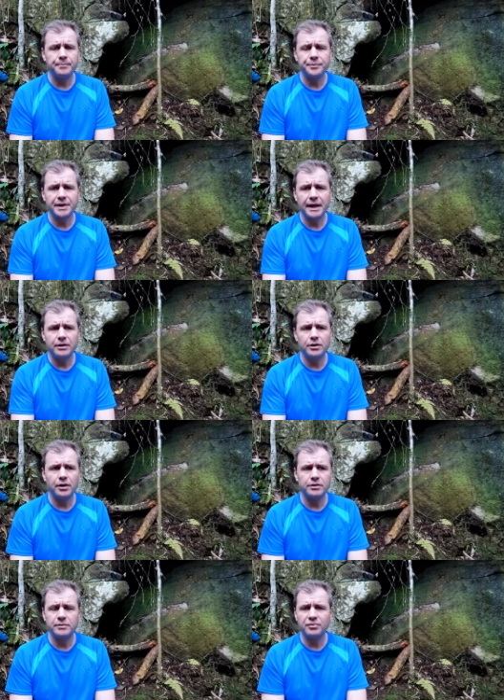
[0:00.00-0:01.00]
that,
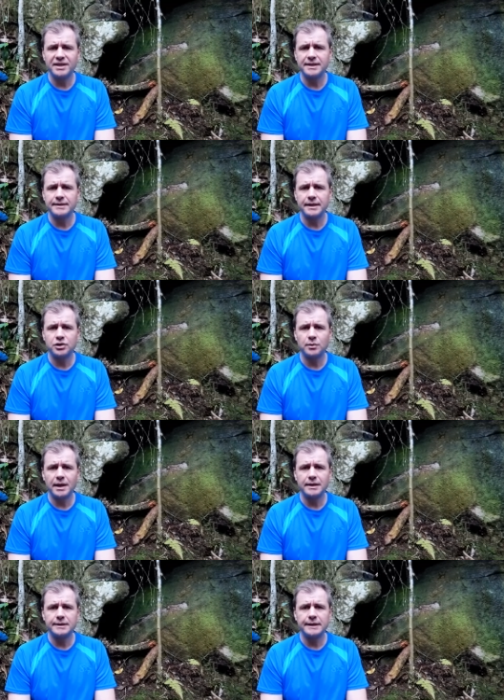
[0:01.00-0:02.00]
suppresses
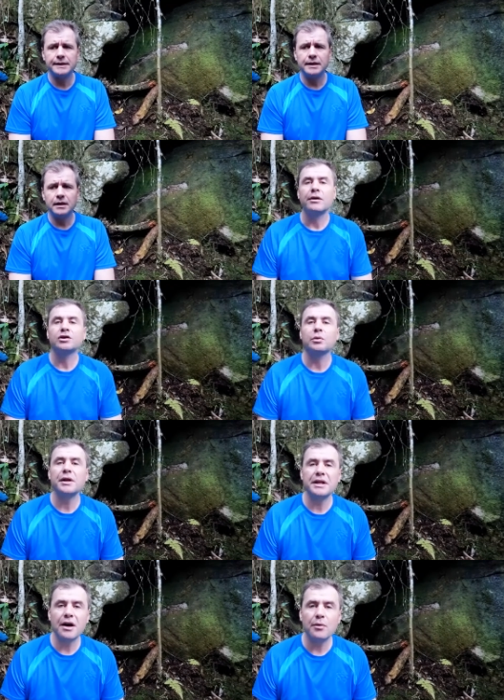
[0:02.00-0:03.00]
sexuality. So what
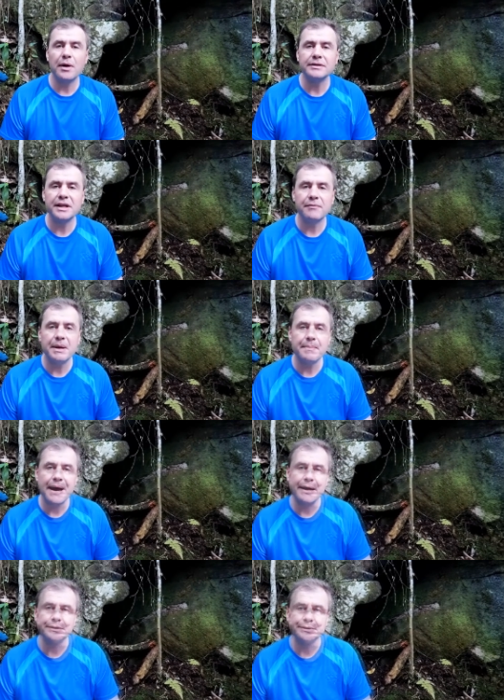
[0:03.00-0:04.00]
are the other words that have been
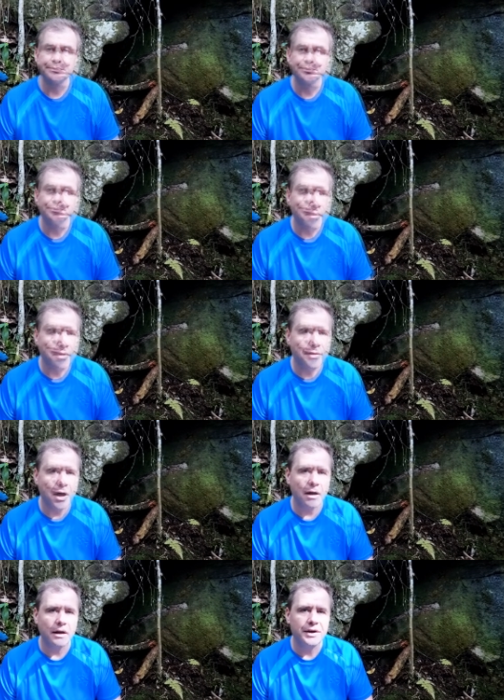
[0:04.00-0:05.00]
banned?
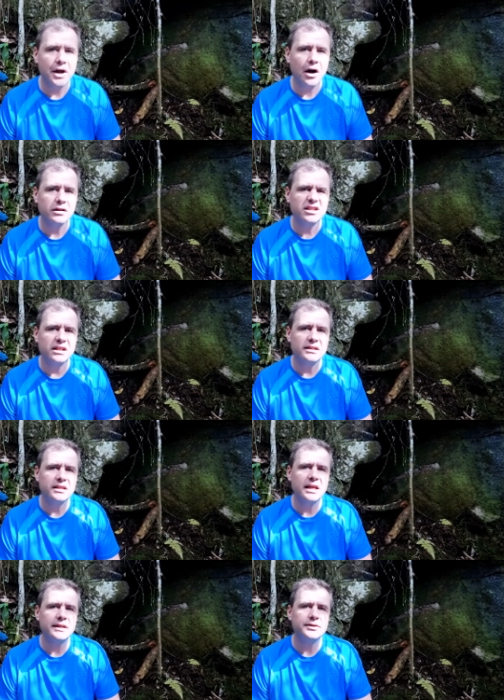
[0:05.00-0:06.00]
Thug, Nazi,
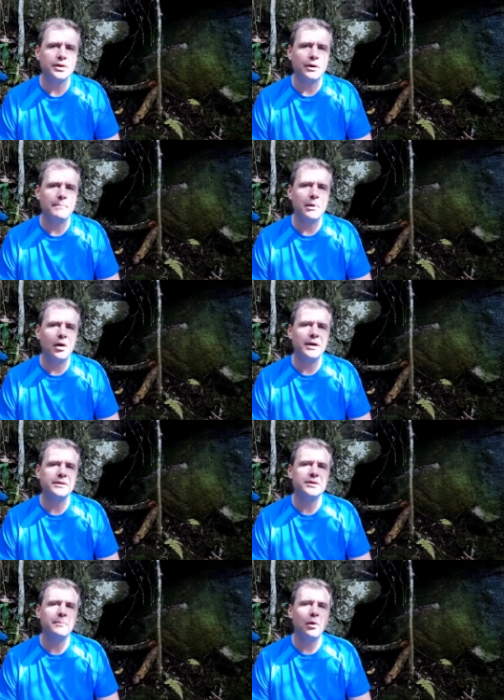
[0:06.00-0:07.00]
schizo, blind
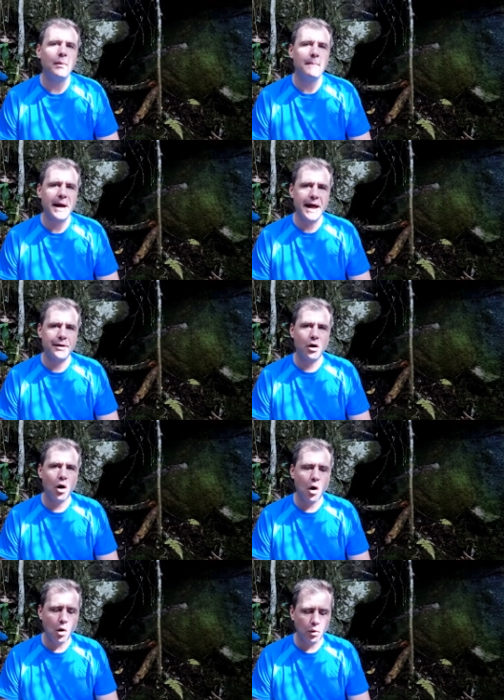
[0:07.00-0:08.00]
spot,
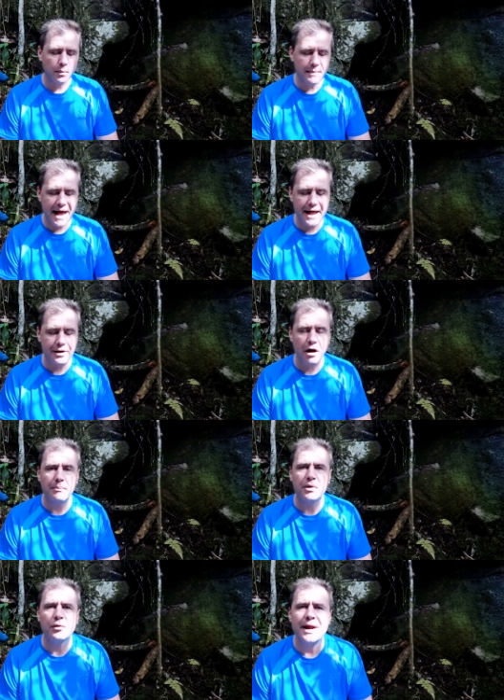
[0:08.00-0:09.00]
manhole, man
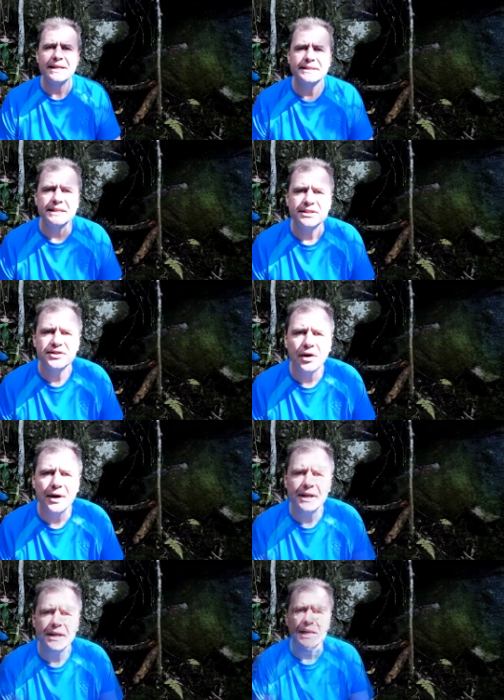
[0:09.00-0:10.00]
up, crazy,
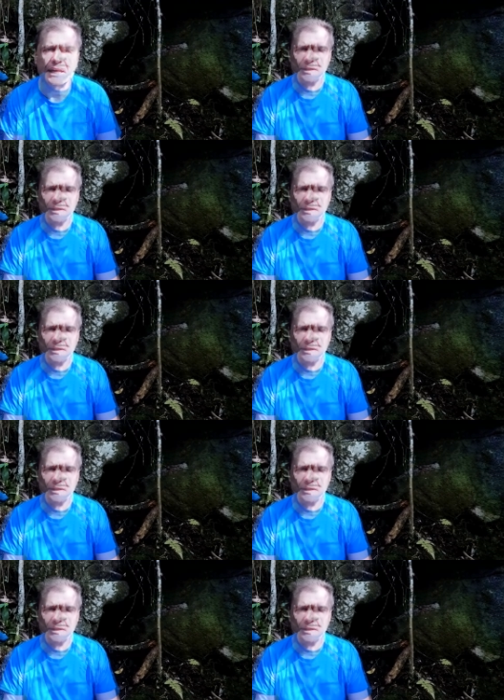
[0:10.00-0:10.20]
psyche.